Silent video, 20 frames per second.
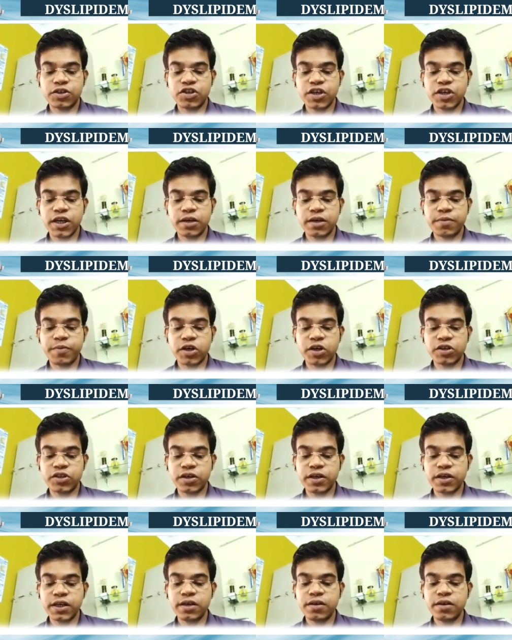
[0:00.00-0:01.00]
stick,
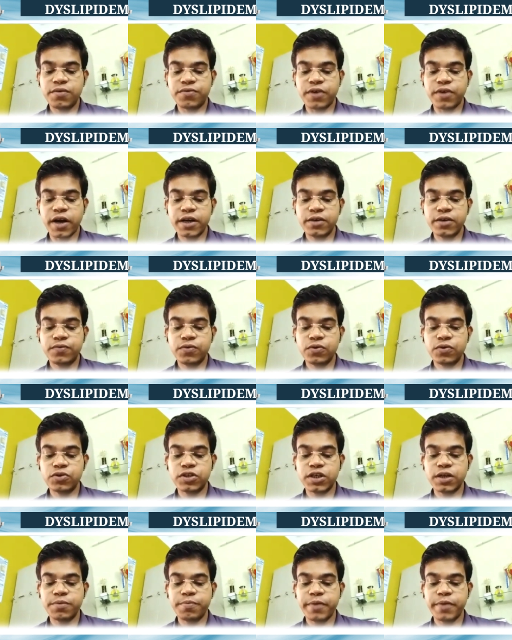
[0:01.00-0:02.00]
margarine, fried
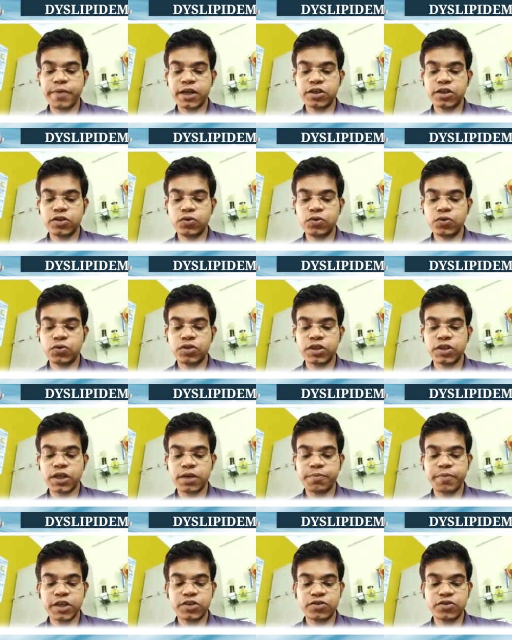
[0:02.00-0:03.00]
foods, and baked
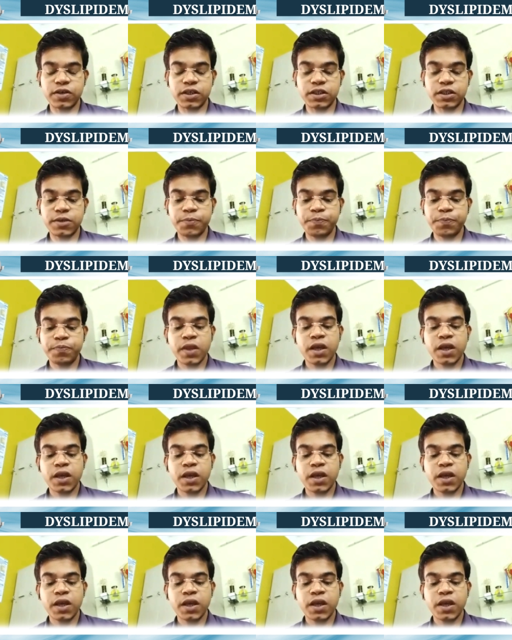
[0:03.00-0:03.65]
goods and pastries.